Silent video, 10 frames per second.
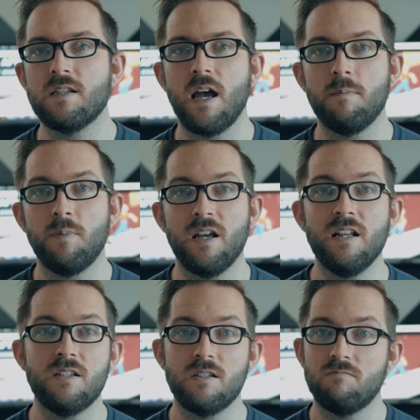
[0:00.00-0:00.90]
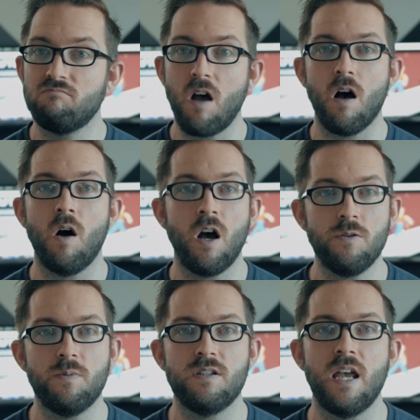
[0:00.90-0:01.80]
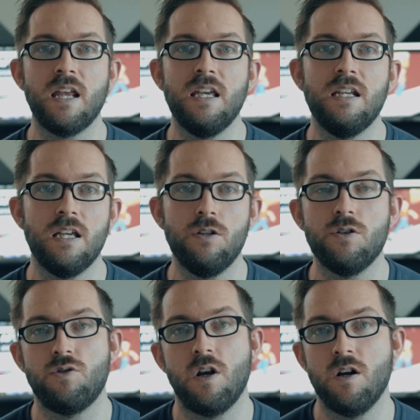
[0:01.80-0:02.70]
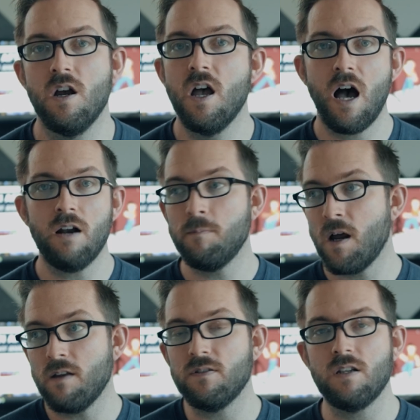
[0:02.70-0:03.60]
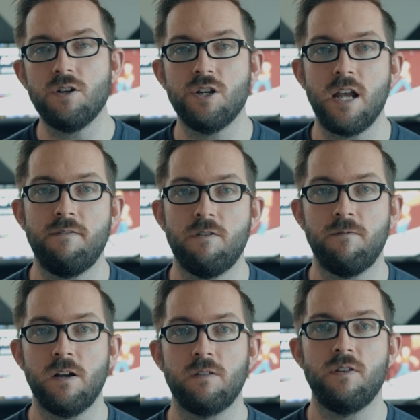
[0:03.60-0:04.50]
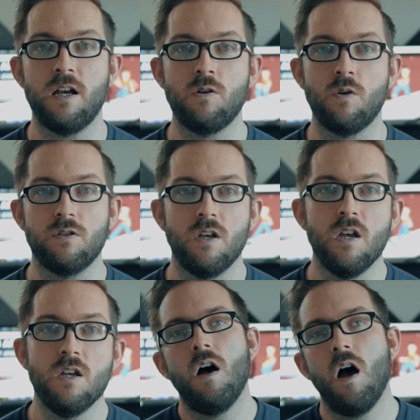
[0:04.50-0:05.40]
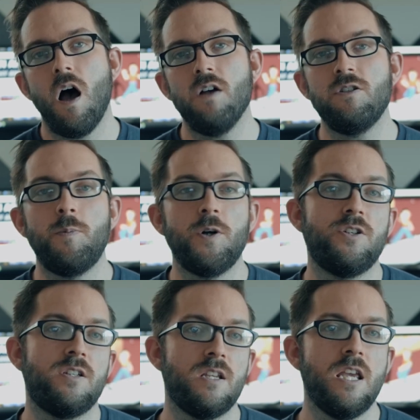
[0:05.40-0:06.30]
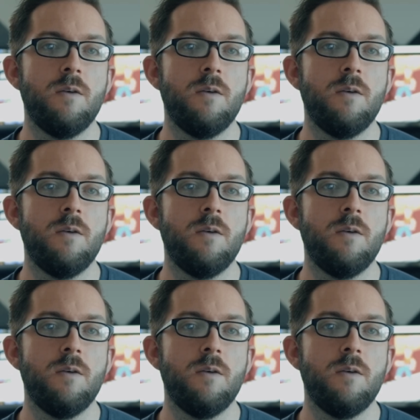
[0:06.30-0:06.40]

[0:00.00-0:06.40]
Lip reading: design, but it's 100% in Illustrator. I'm not even touching After Effects for that course. I also purchased an